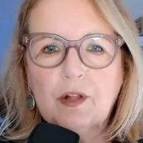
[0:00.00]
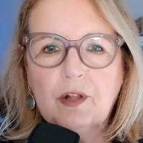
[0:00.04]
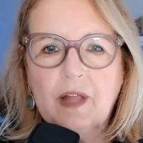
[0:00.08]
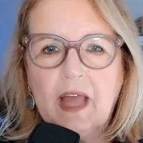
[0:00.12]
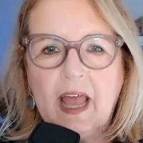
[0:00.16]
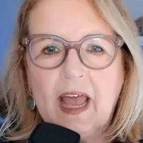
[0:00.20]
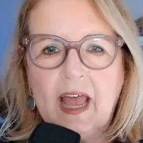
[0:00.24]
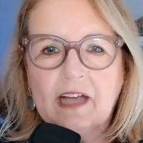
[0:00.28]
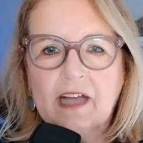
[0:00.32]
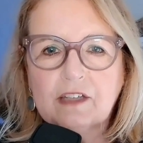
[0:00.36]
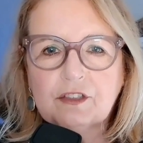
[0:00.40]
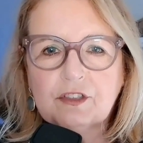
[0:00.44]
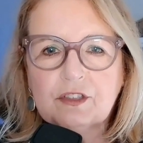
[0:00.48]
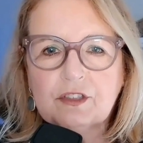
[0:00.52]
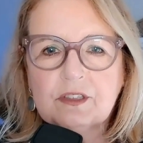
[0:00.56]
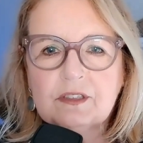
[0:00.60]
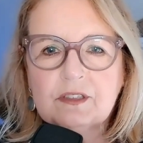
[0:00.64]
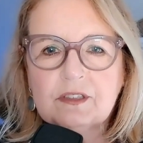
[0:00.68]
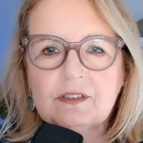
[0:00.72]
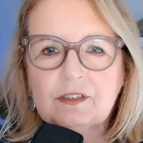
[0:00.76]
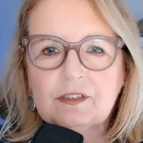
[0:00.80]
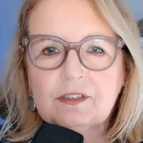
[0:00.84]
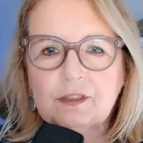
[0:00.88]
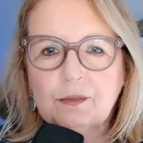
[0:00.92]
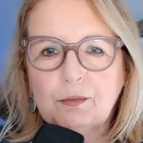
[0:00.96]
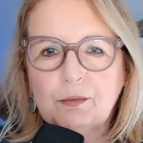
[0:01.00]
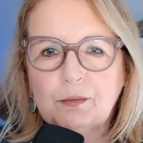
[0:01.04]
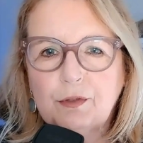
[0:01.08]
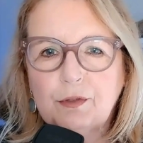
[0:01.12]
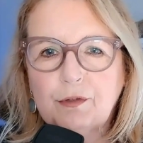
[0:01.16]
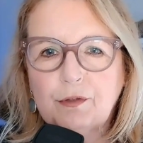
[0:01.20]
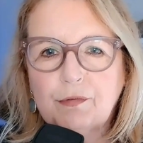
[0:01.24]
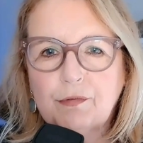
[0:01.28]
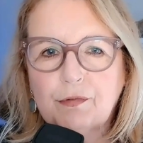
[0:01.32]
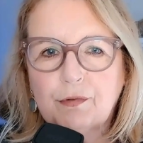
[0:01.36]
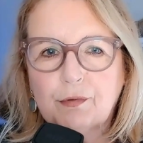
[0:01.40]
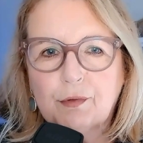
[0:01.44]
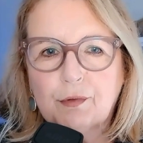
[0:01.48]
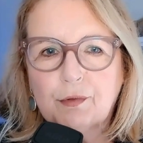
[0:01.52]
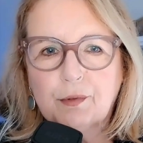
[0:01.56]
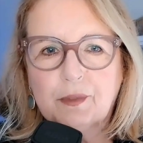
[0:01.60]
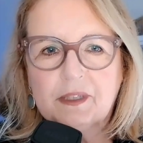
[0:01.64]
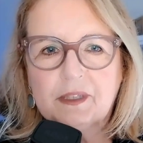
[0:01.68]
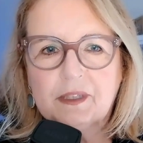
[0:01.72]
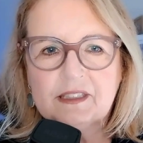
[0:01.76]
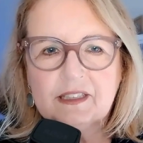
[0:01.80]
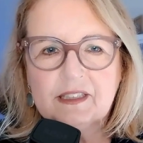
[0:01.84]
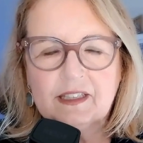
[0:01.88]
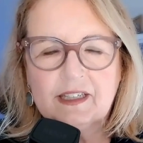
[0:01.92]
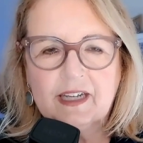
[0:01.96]
action to move through it
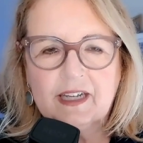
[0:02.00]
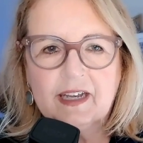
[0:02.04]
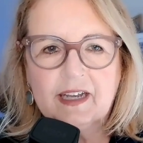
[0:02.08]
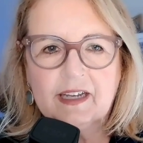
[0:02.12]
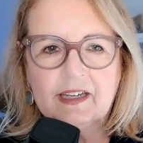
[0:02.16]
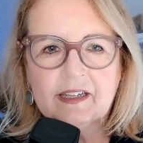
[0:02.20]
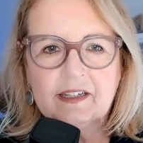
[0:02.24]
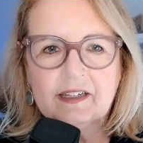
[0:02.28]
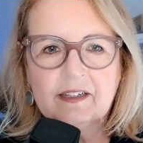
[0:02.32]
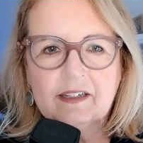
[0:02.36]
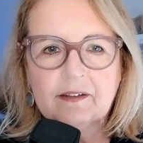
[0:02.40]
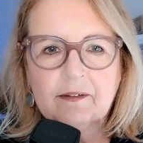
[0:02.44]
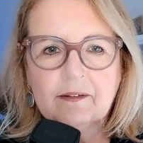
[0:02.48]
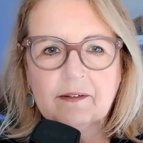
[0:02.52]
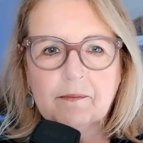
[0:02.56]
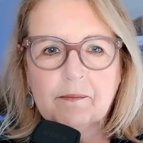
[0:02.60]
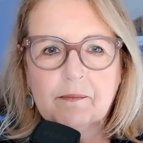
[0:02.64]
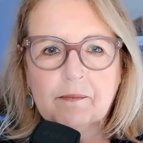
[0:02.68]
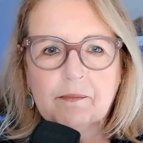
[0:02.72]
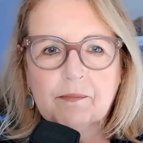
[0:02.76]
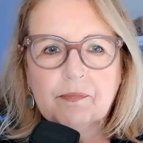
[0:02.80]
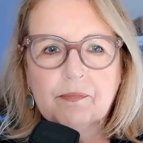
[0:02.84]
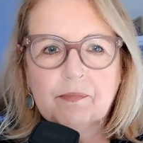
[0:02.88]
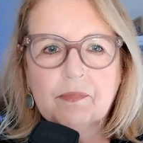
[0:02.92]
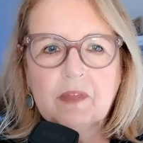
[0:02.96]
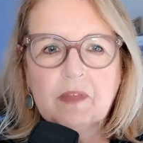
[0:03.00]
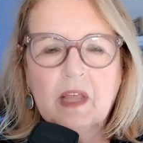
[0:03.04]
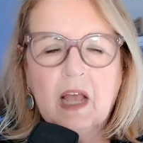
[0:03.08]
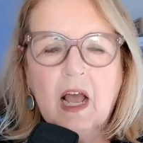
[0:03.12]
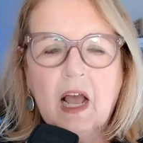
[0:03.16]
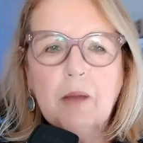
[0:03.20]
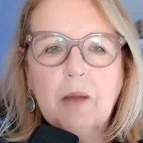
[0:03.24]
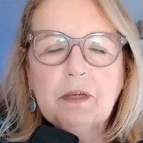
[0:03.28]
today? I'm a